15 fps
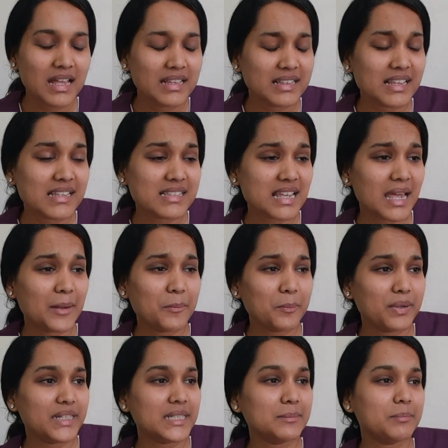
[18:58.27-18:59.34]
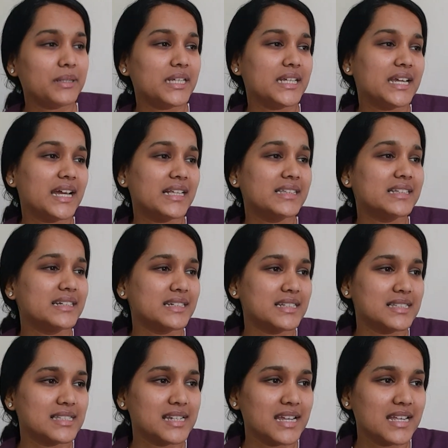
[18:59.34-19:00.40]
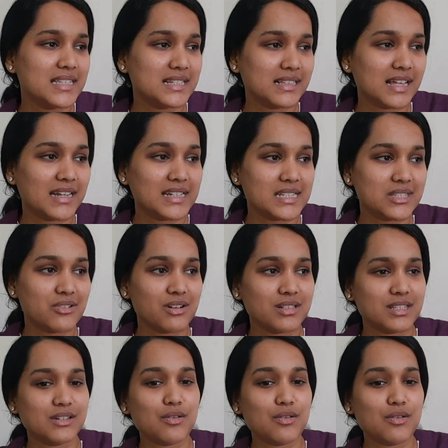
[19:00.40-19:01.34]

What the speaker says: there is MPTP and there is DNC, that is drugs and